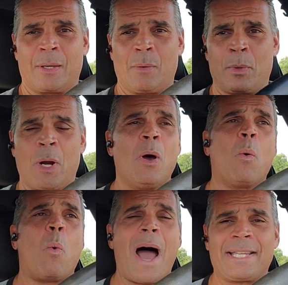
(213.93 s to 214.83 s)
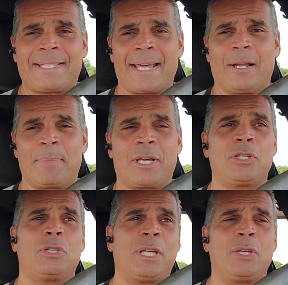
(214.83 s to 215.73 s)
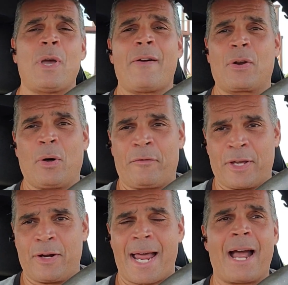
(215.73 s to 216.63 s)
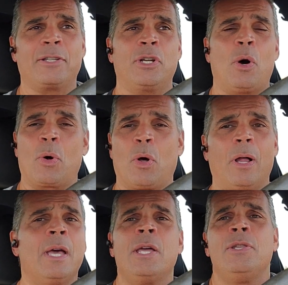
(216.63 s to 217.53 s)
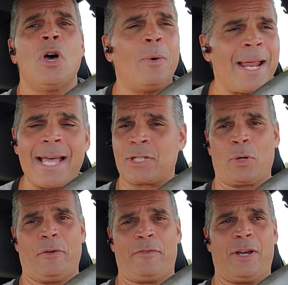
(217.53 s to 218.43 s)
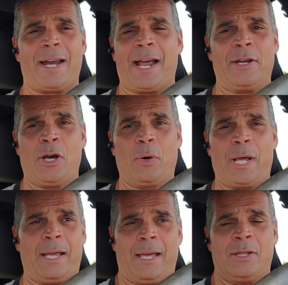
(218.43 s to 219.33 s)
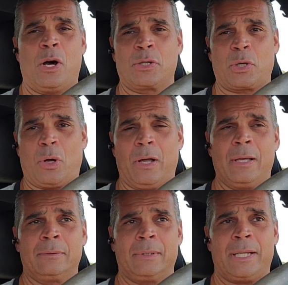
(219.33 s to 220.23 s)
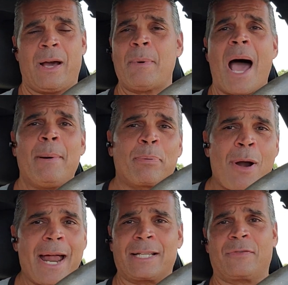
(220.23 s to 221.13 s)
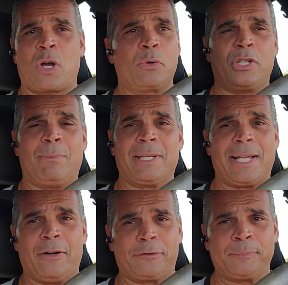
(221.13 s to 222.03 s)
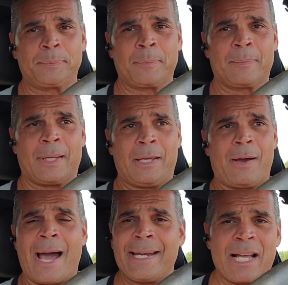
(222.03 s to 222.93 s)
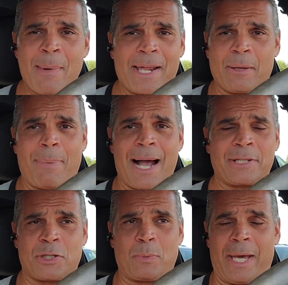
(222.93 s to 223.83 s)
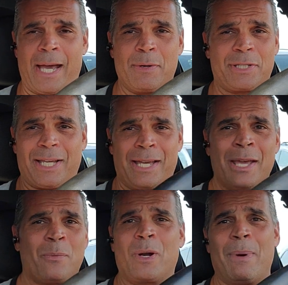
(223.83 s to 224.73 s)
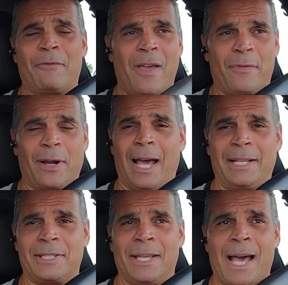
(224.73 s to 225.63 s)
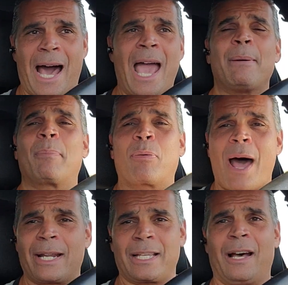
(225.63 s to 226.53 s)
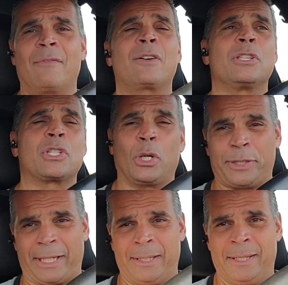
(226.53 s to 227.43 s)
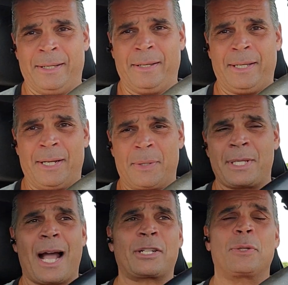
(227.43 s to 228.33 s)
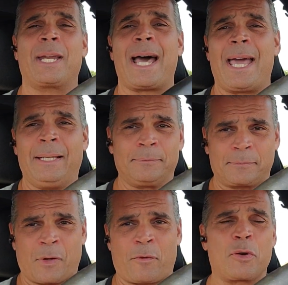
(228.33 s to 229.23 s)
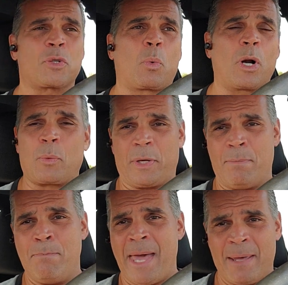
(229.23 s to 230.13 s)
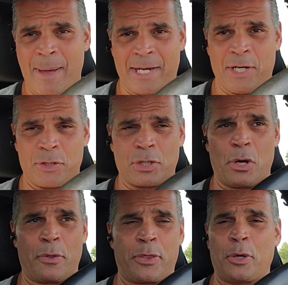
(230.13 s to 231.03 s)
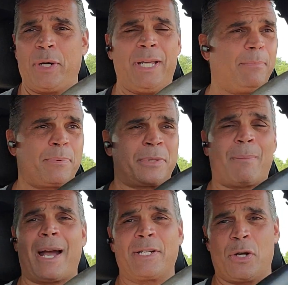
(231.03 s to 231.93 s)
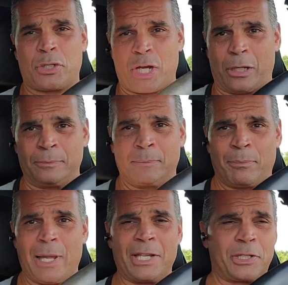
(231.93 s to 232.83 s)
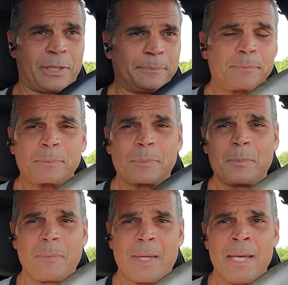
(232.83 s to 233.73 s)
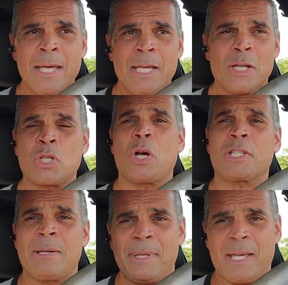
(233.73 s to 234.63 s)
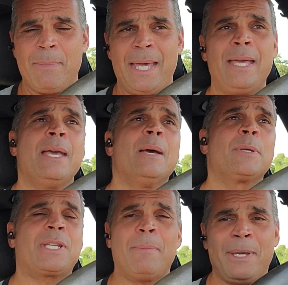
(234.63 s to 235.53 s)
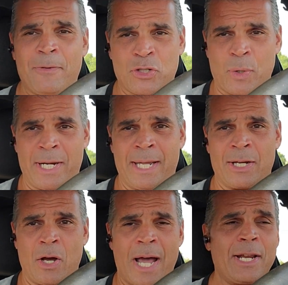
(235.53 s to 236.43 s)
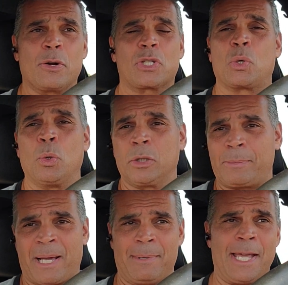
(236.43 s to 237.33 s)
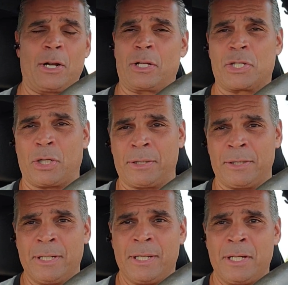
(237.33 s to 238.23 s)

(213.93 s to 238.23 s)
Why settle because you think you have it all figured out and you know it all? No one has it all figured out and knows it all. I'm a product of coaching myself. I didn't come out of the box this way. I always one of my favorite lines: I am a product of consulting. The doctor that I first worked with many, many years ago, 30 some odd years ago plus, saw something in me, sent me for training and I didn't go to school to become a dental consultant.